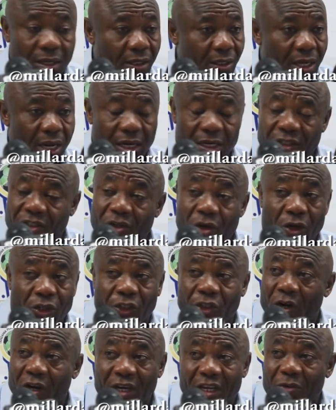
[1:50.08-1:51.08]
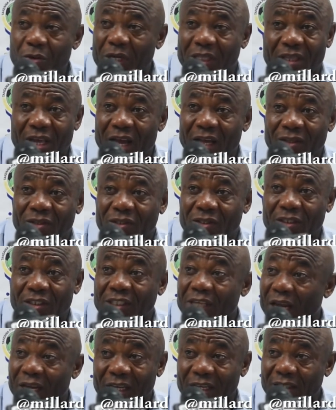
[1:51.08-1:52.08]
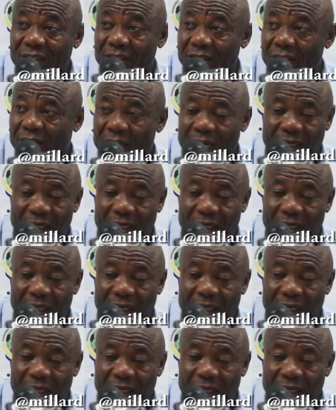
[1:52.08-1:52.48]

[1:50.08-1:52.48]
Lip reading: There is no journey without challenges,